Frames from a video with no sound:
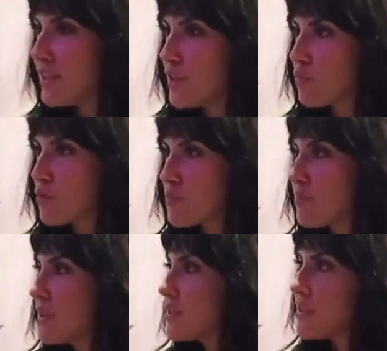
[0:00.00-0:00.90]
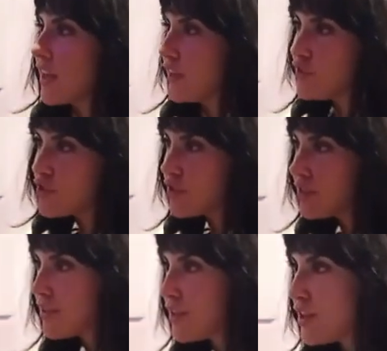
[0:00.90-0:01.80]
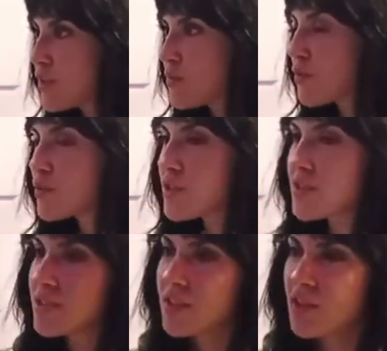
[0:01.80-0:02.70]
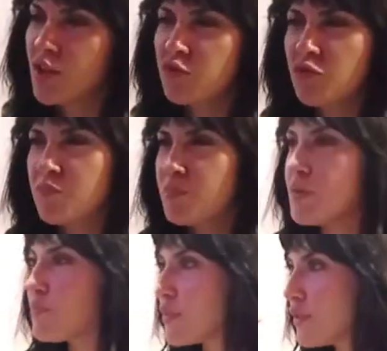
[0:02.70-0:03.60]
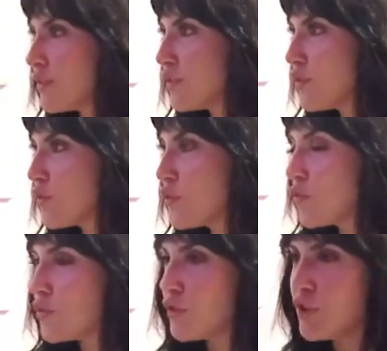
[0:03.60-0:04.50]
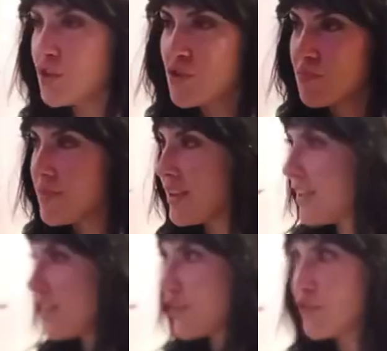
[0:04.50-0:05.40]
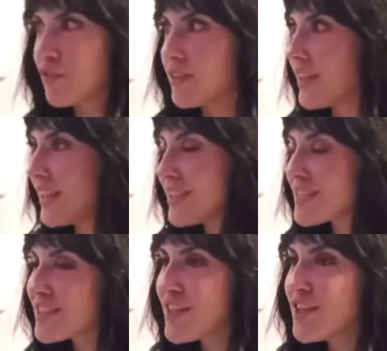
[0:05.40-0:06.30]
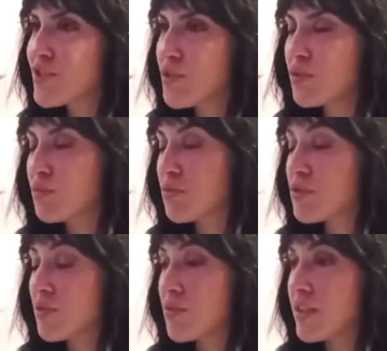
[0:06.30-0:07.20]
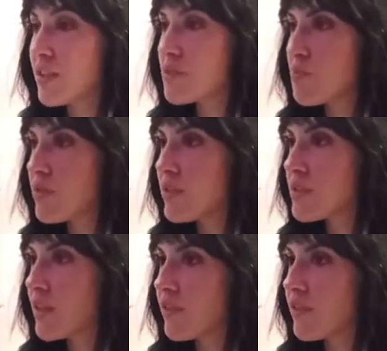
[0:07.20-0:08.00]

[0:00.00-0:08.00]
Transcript: it was big stage, it was a lot of people who teached me a lot of things, so it was great experience.